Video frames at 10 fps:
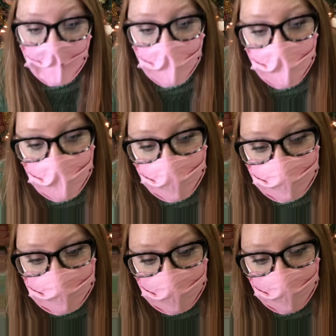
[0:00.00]
Um,
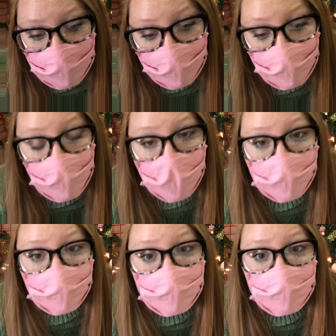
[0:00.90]
so what
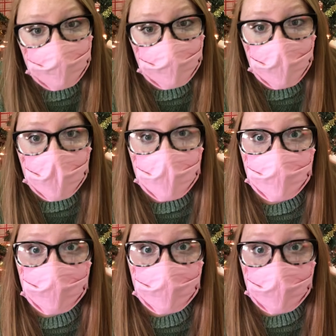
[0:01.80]
you'll do um, for
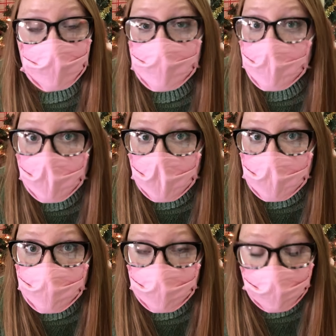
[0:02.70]
the virtual
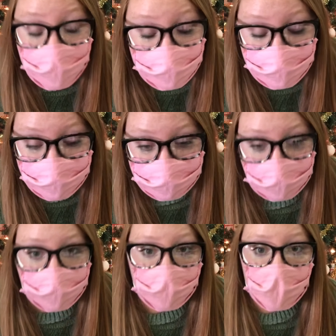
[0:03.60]
classroom
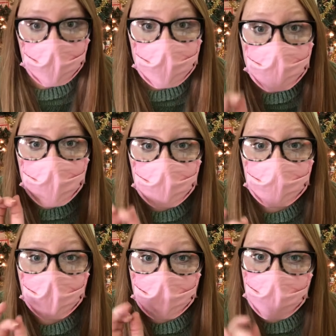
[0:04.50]
is you will
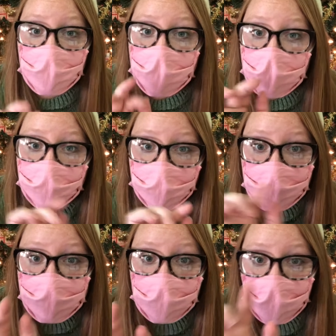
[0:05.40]
follow the
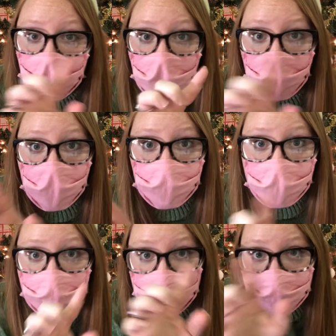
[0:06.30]
numbers all
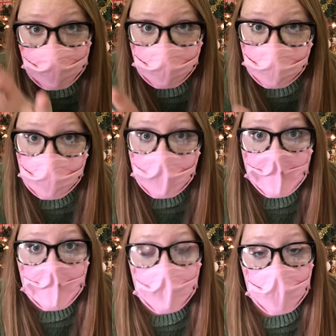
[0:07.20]
around the screen.
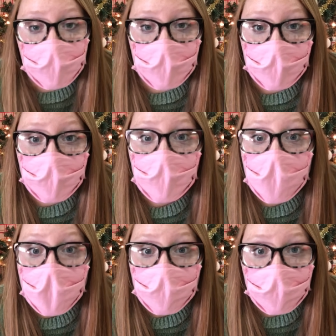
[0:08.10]
They are on little
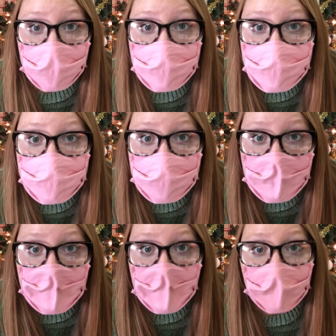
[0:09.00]
peppermints
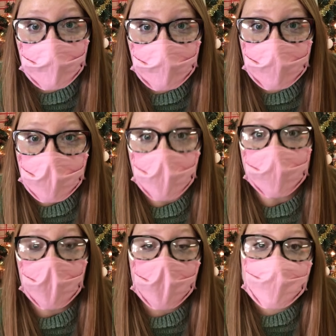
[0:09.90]
and you'll click on the
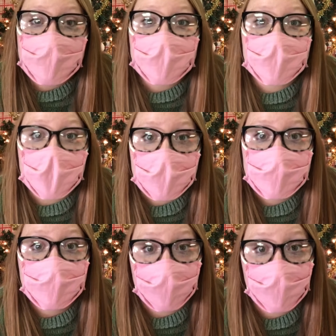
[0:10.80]
object next
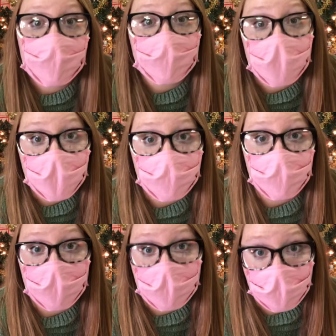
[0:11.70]
to the
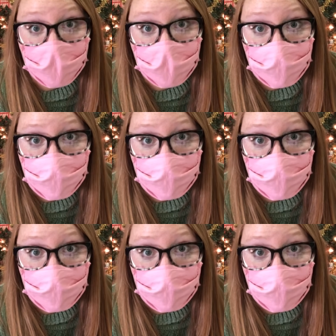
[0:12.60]
peppermint number.